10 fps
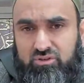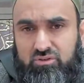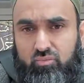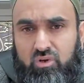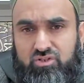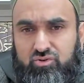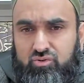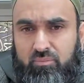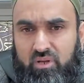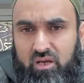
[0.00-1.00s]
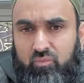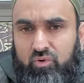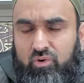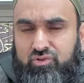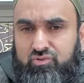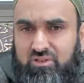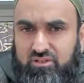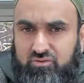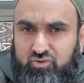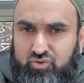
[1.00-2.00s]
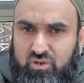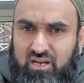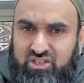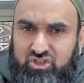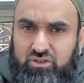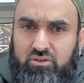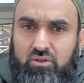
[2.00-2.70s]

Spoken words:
We listen to the bayan, we listen to the lecture,